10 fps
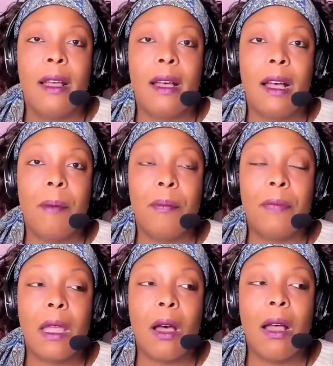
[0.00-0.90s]
Um,
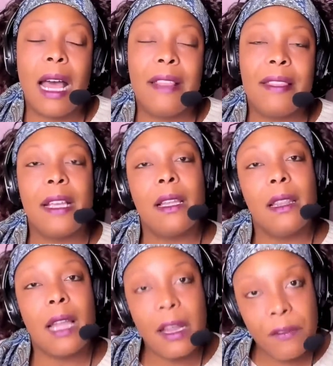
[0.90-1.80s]
I think a
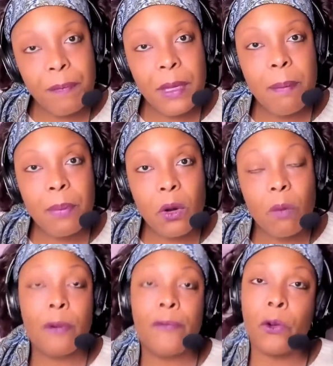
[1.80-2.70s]
lot of
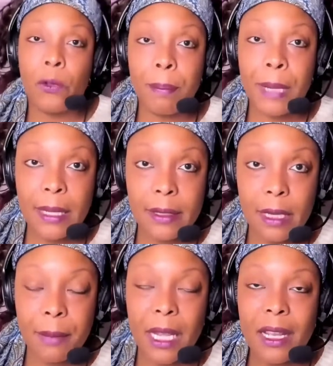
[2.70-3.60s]
people before the
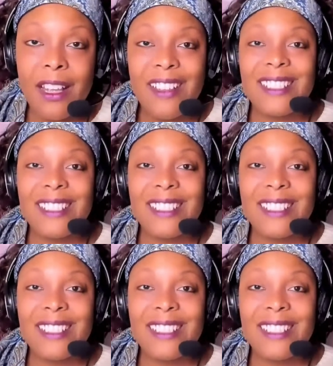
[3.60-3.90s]
pandemic